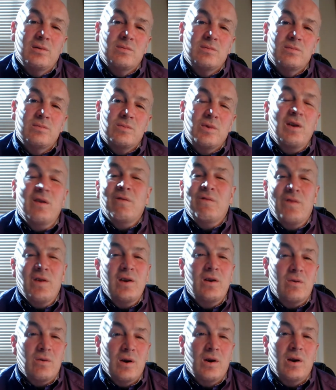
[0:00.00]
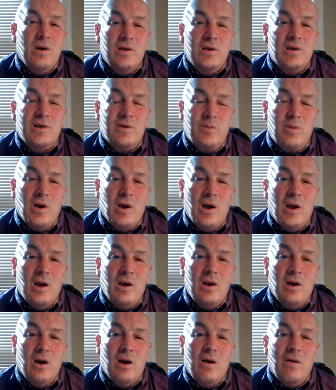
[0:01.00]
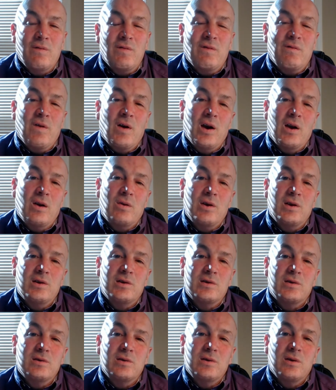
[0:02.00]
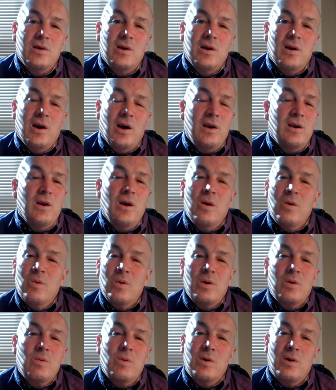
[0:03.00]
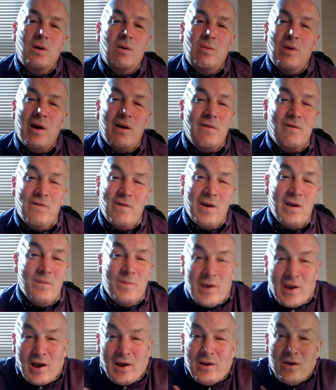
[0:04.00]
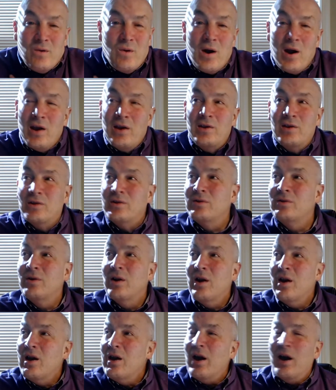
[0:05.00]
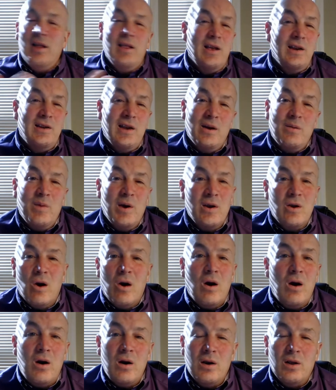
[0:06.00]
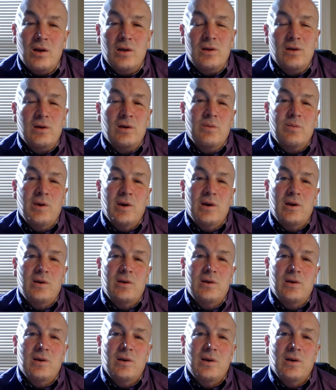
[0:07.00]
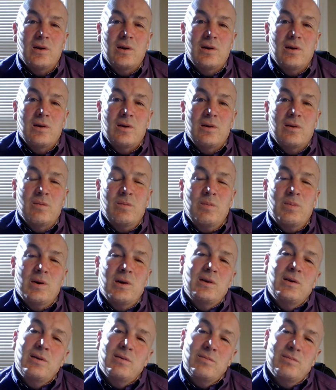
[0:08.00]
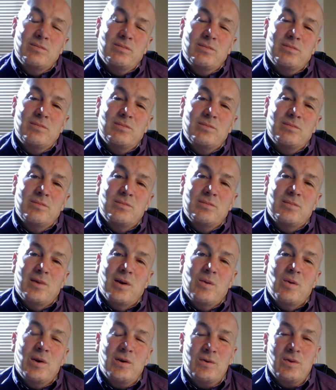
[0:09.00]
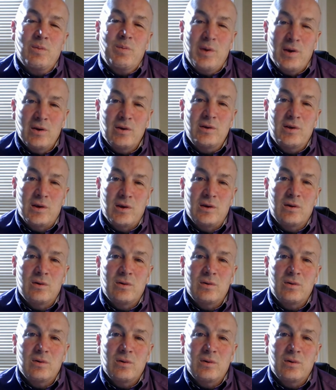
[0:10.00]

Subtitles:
reinvigorated the spread of the virus. I know when we're around family, I know I do, I let down my guard a little bit. But I want to appeal to you